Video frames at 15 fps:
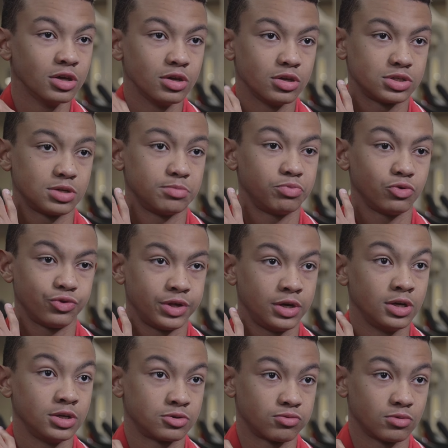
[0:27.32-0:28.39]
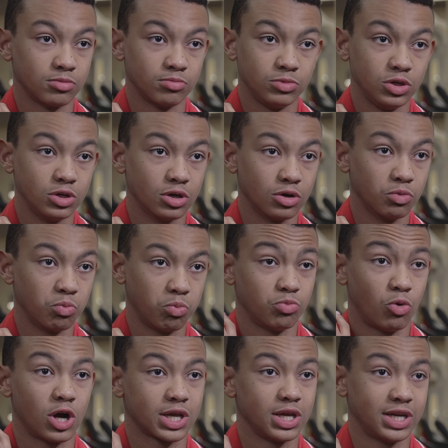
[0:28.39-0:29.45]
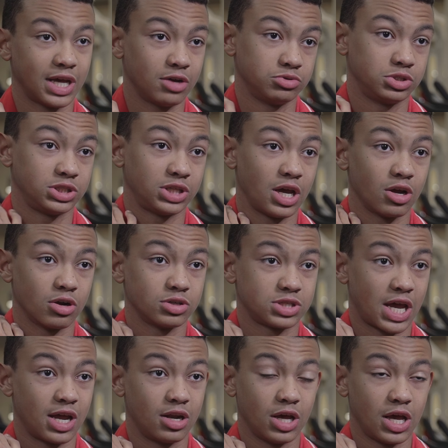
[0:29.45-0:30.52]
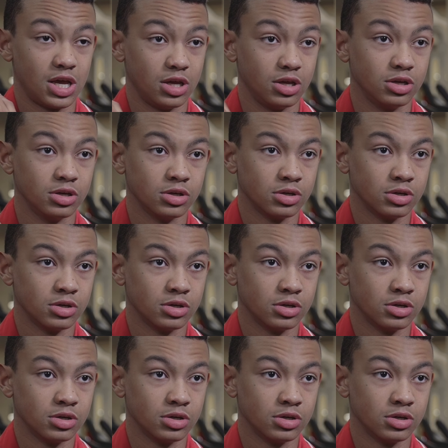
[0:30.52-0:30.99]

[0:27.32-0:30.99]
Simple things from, you know, walking downstairs at a